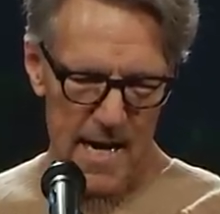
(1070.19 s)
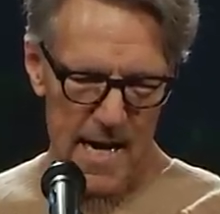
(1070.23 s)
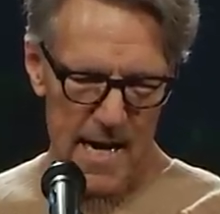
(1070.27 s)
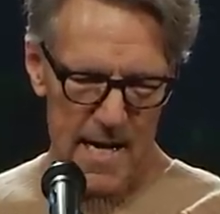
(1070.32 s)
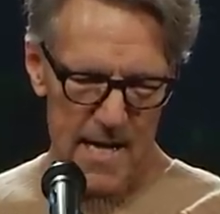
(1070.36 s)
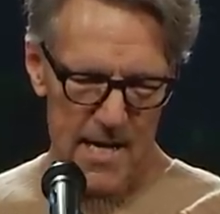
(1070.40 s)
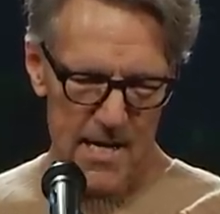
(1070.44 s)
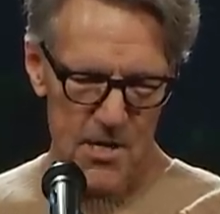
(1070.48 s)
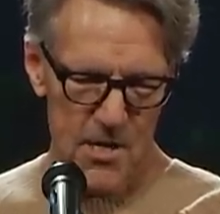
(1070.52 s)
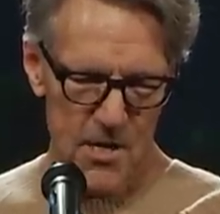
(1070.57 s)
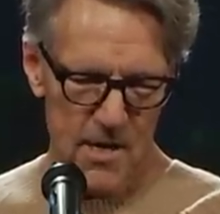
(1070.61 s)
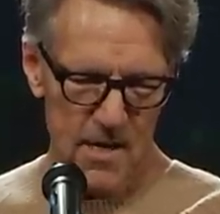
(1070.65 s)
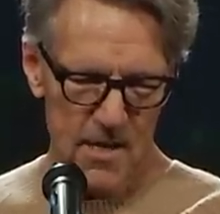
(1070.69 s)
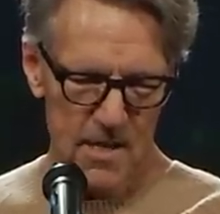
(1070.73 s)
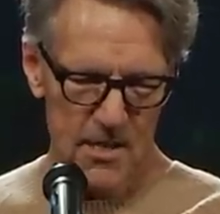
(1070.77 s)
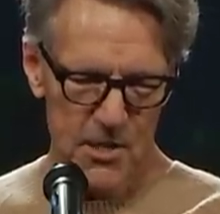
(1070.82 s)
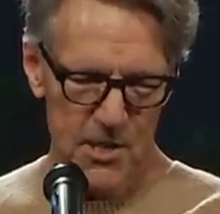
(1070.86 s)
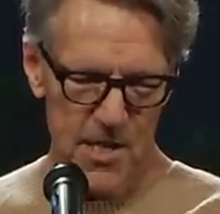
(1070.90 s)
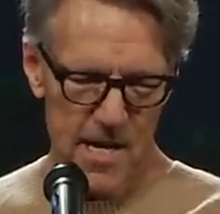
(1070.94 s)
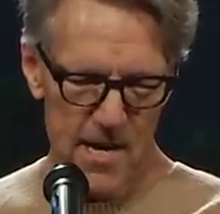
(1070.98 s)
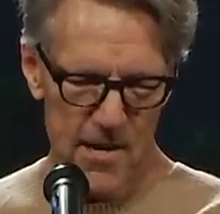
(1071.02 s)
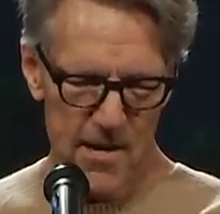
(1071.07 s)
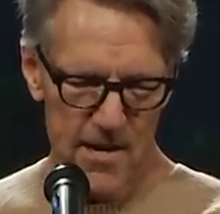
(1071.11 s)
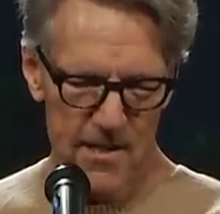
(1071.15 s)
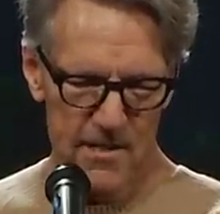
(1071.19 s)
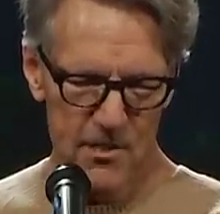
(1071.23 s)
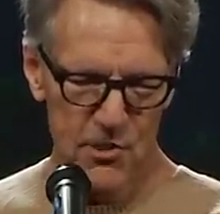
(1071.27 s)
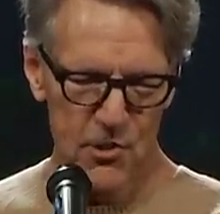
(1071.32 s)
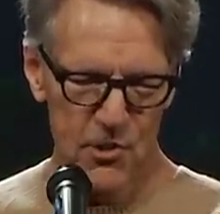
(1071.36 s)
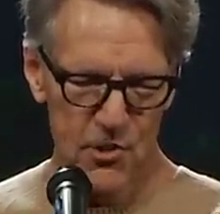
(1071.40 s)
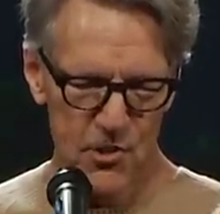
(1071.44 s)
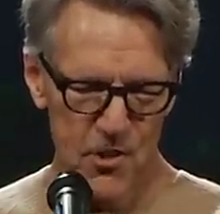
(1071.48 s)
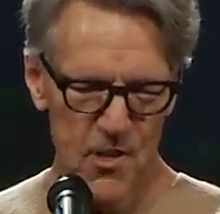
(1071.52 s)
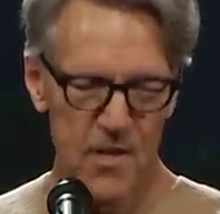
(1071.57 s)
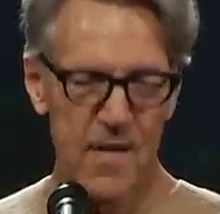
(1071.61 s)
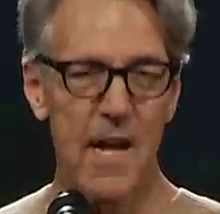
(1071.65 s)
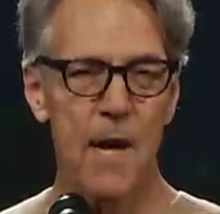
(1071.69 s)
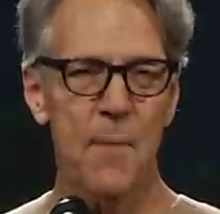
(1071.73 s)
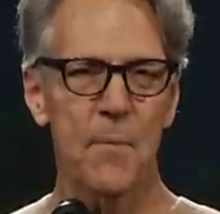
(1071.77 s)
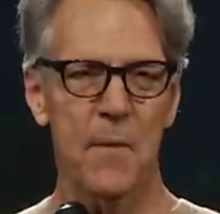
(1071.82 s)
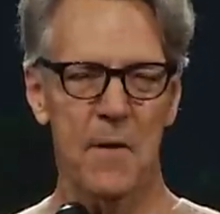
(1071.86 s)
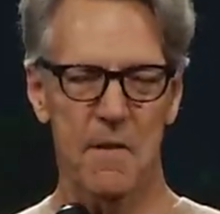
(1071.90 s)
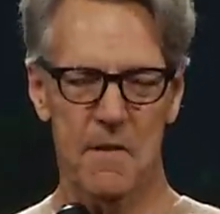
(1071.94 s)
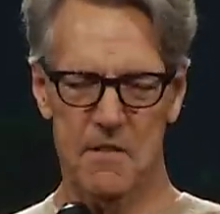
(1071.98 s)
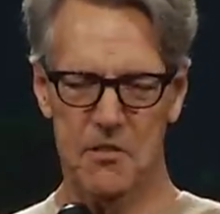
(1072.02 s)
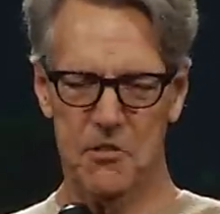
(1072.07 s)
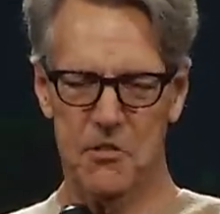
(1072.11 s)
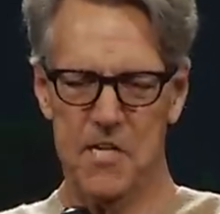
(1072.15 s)
And he took a chair and he stood
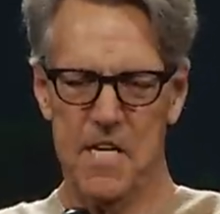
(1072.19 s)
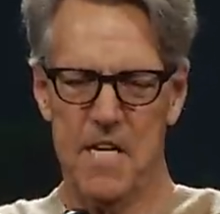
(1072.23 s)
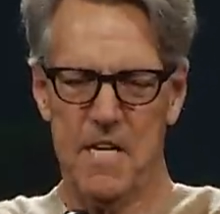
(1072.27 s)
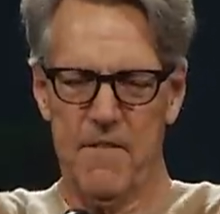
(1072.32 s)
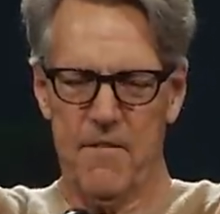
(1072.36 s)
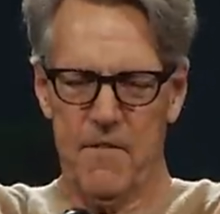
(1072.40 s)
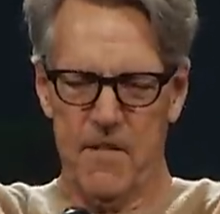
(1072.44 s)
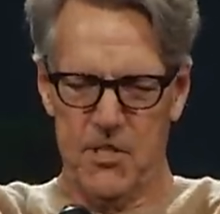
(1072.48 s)
up on the seat